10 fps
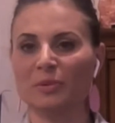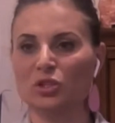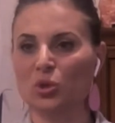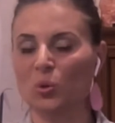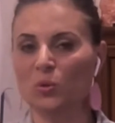
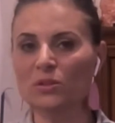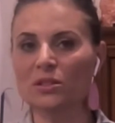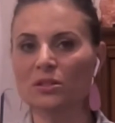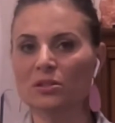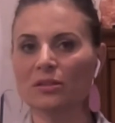they've been
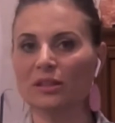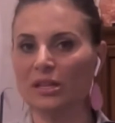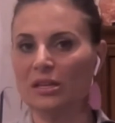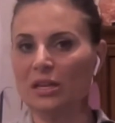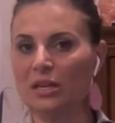told
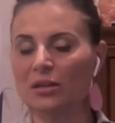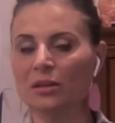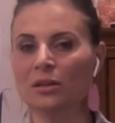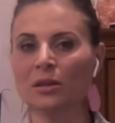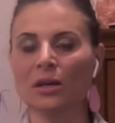that they
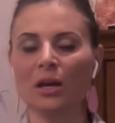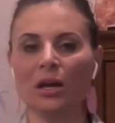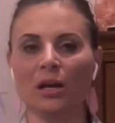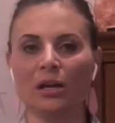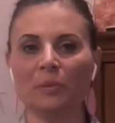need.
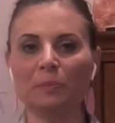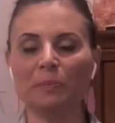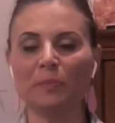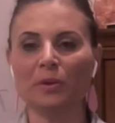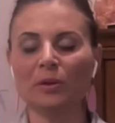
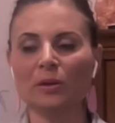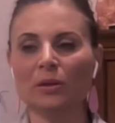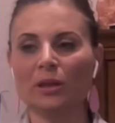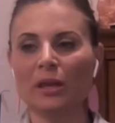And